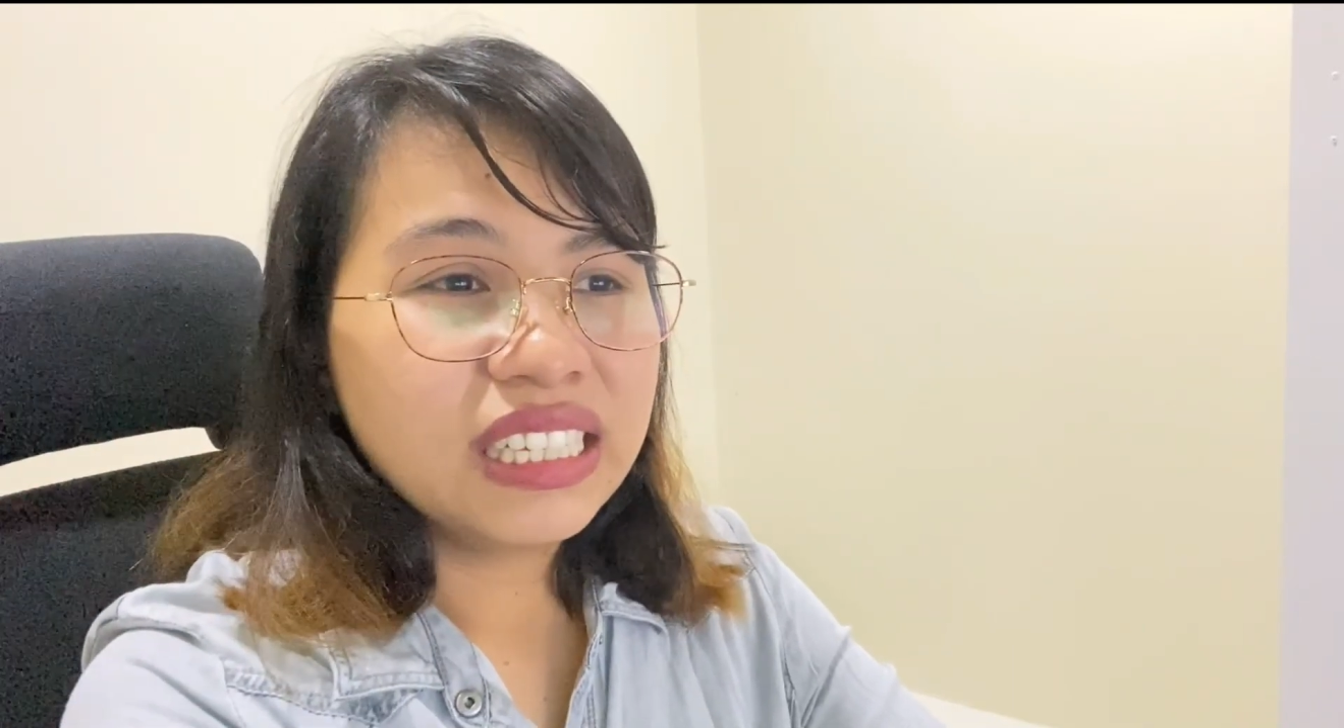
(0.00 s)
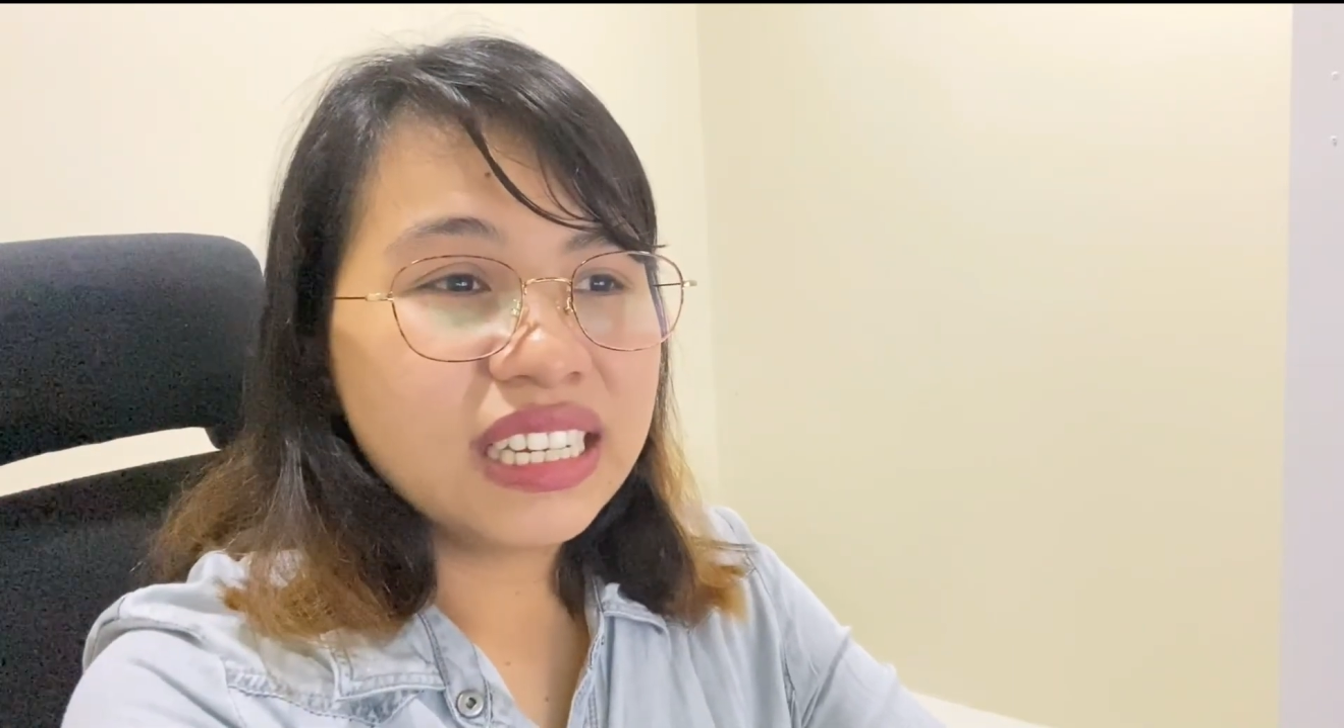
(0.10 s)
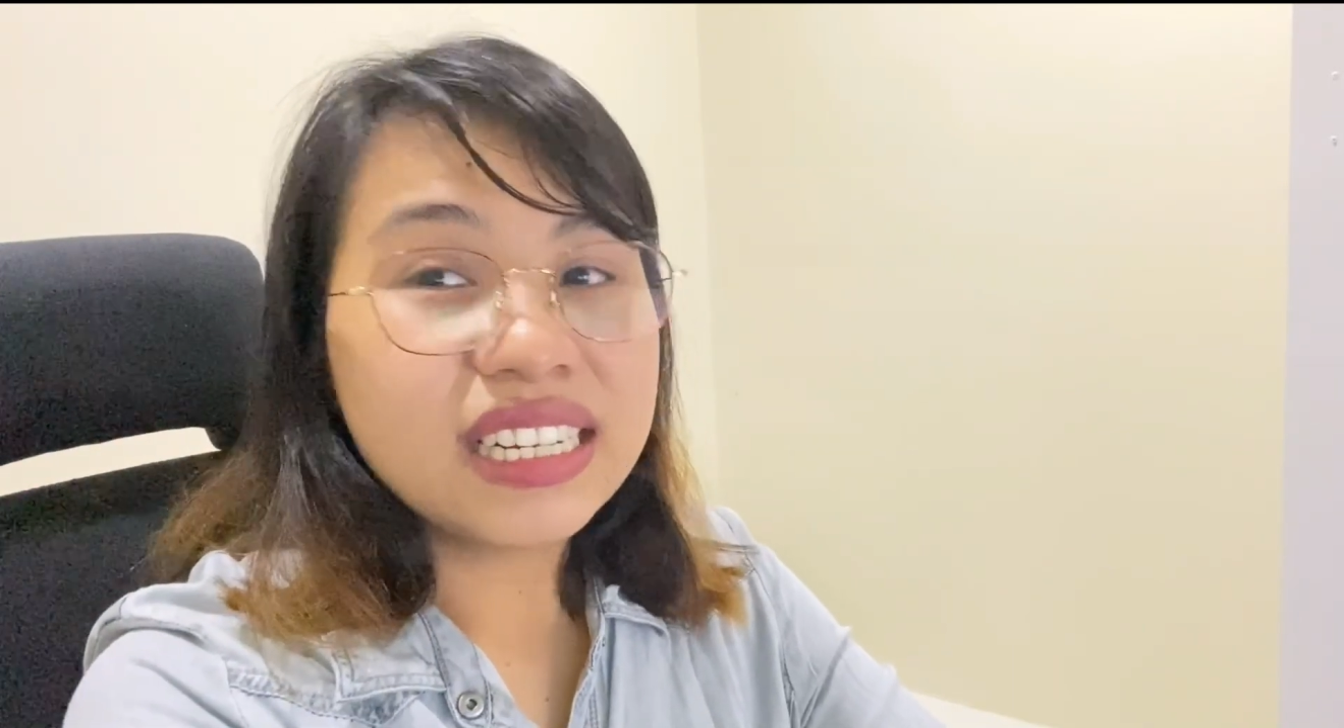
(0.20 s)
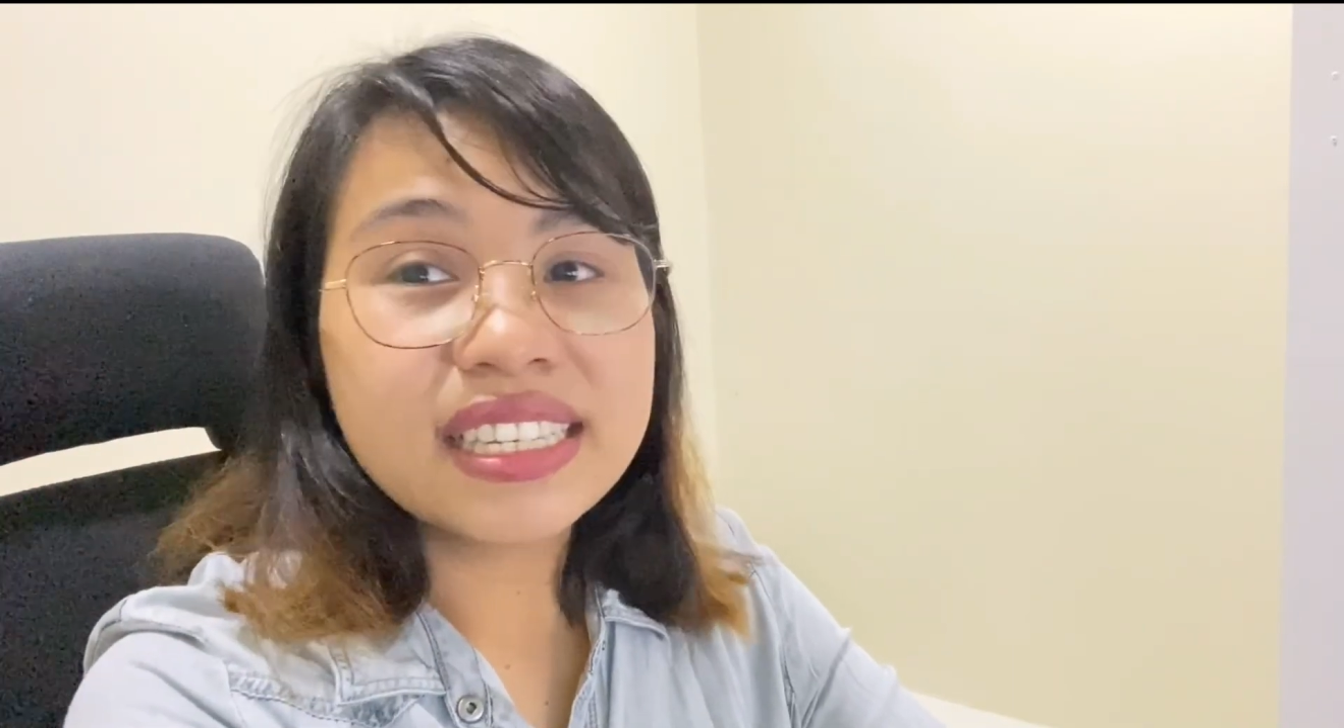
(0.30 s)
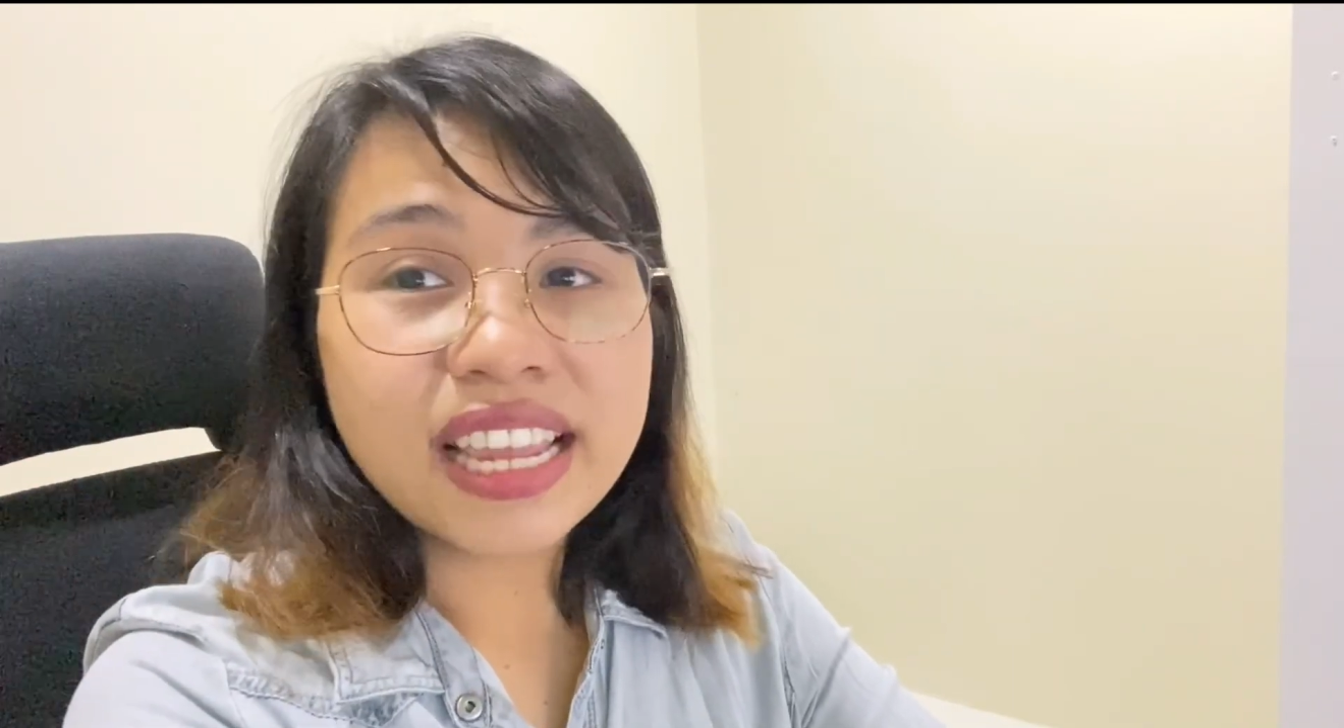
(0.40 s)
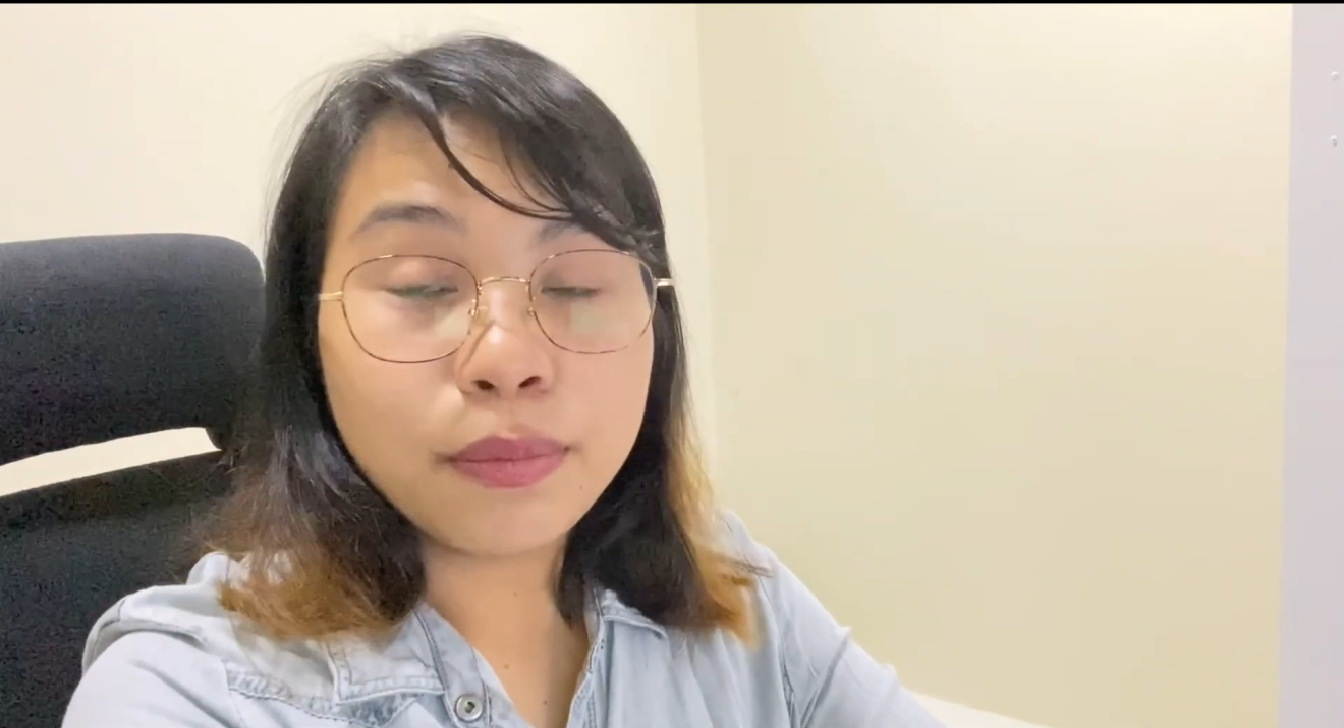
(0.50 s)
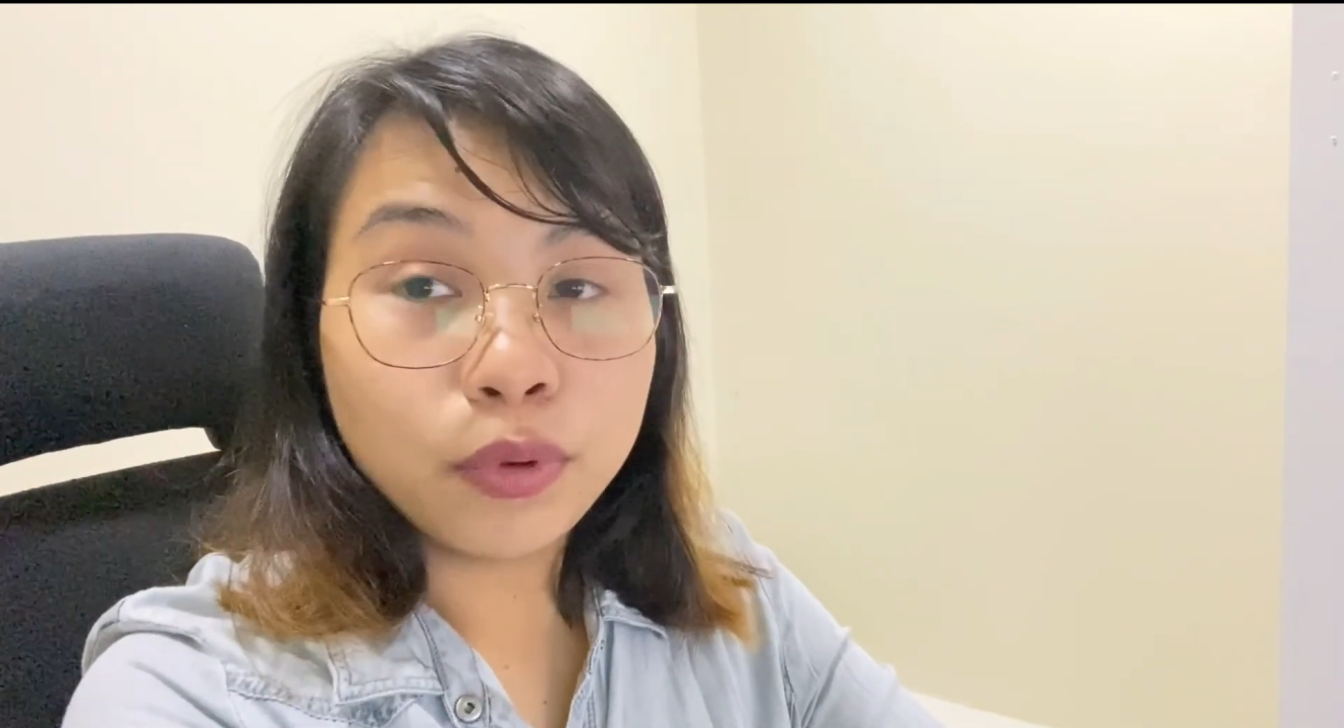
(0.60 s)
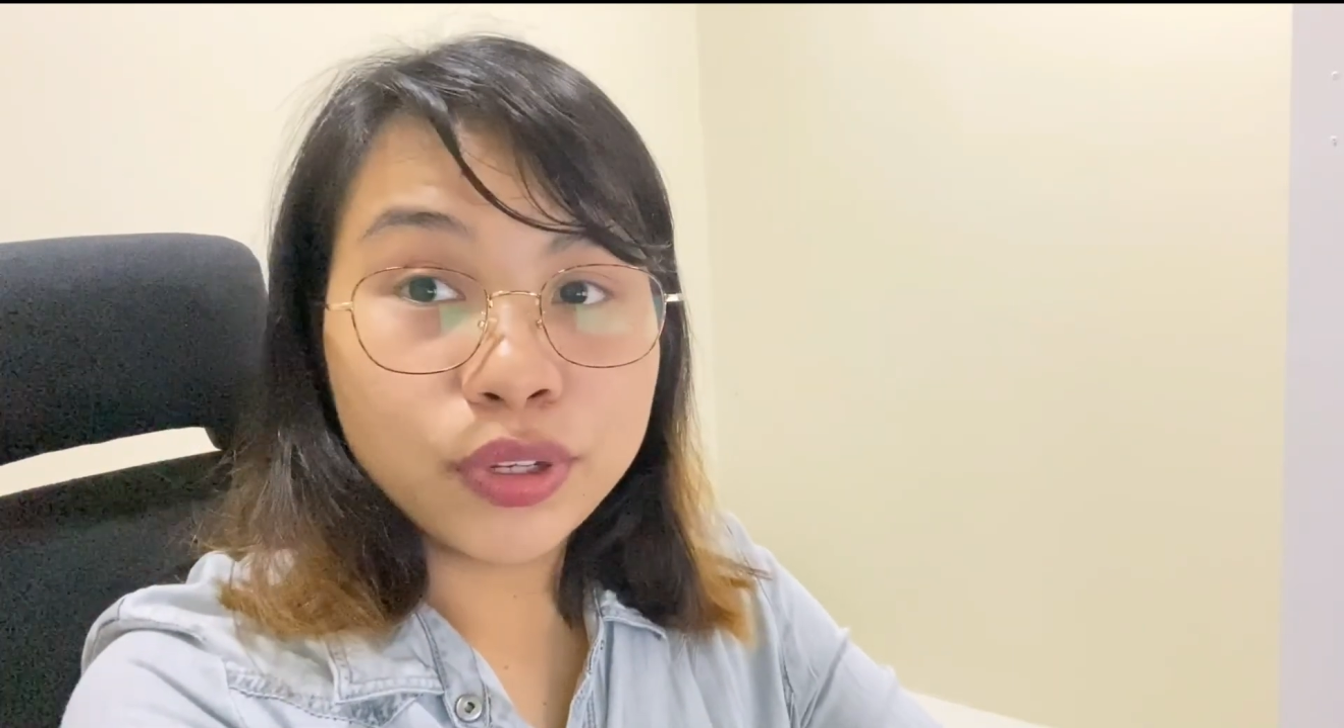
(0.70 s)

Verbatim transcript: uh, the same